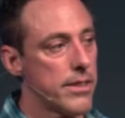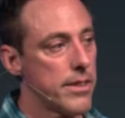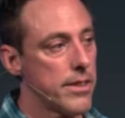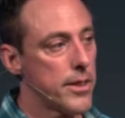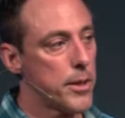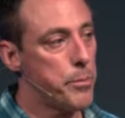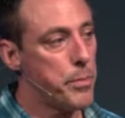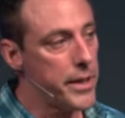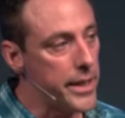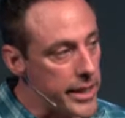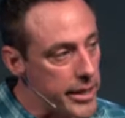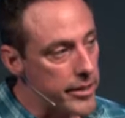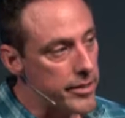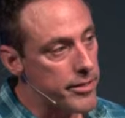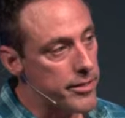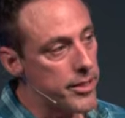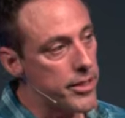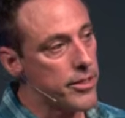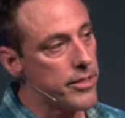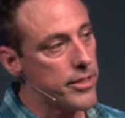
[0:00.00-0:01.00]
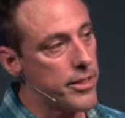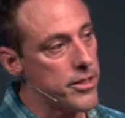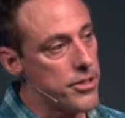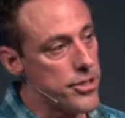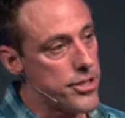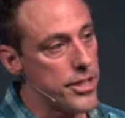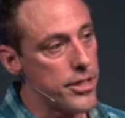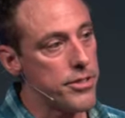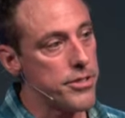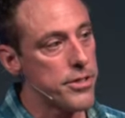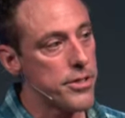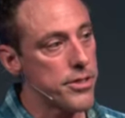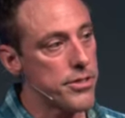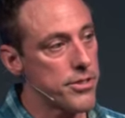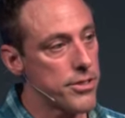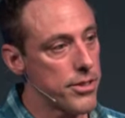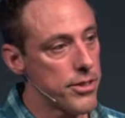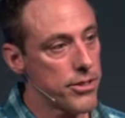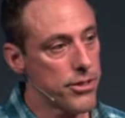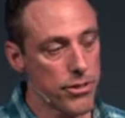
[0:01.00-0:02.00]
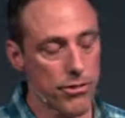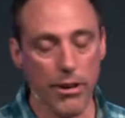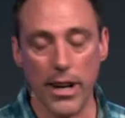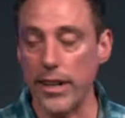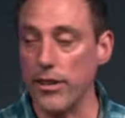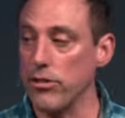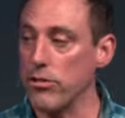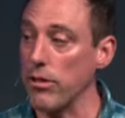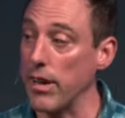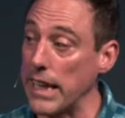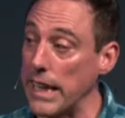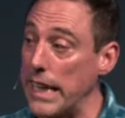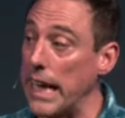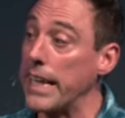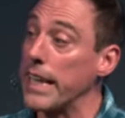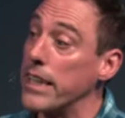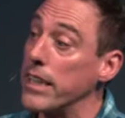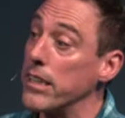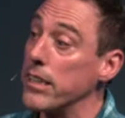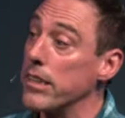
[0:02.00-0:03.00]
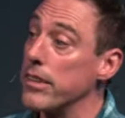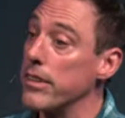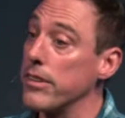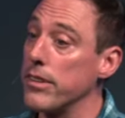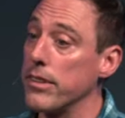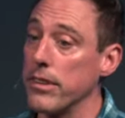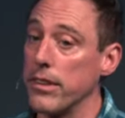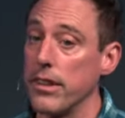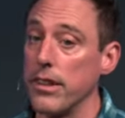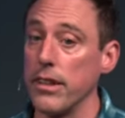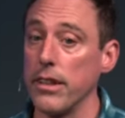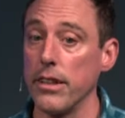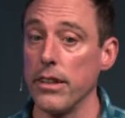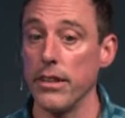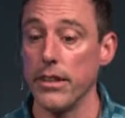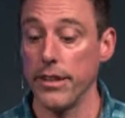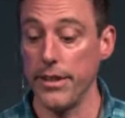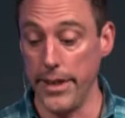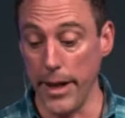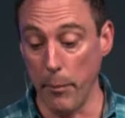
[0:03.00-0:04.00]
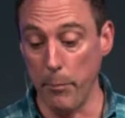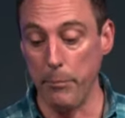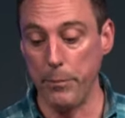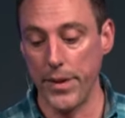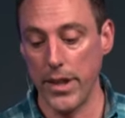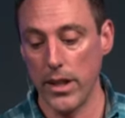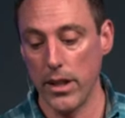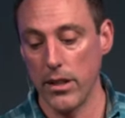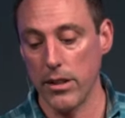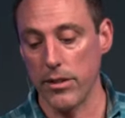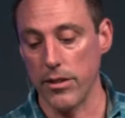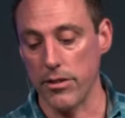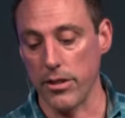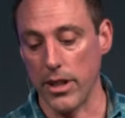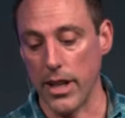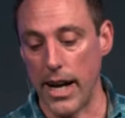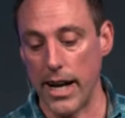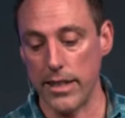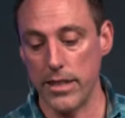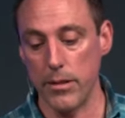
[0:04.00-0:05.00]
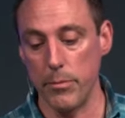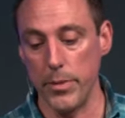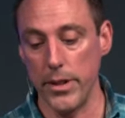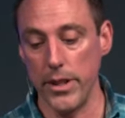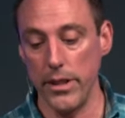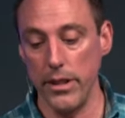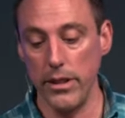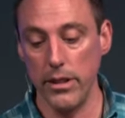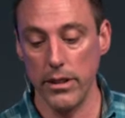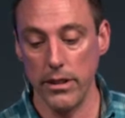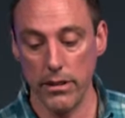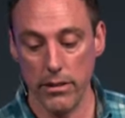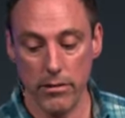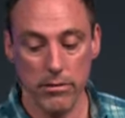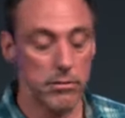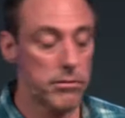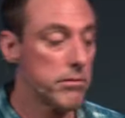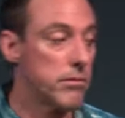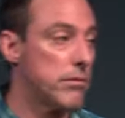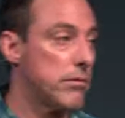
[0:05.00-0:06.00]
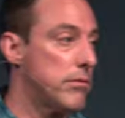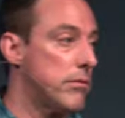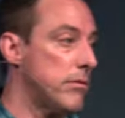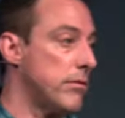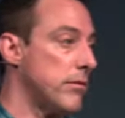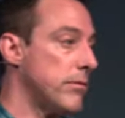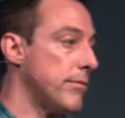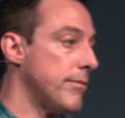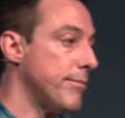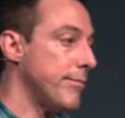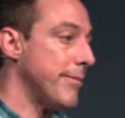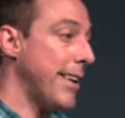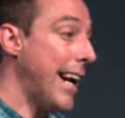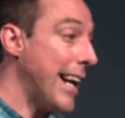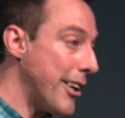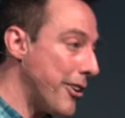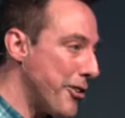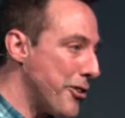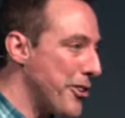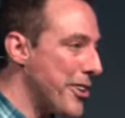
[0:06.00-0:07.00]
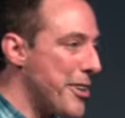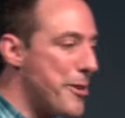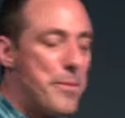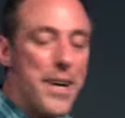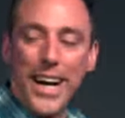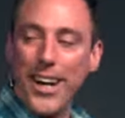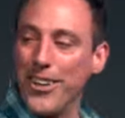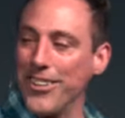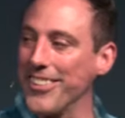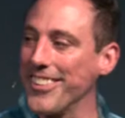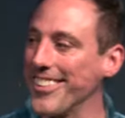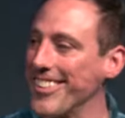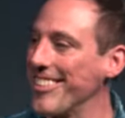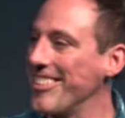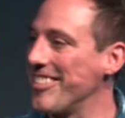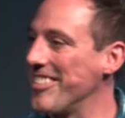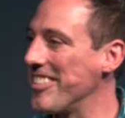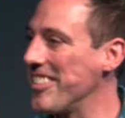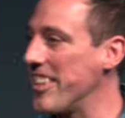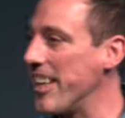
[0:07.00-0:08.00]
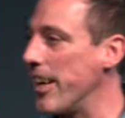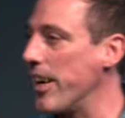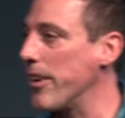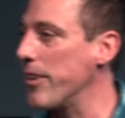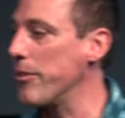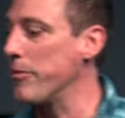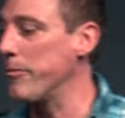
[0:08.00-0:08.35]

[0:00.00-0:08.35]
The peace is in Jesus Christ. So I get it. Yep, there's a lot to be angry about, isn't there?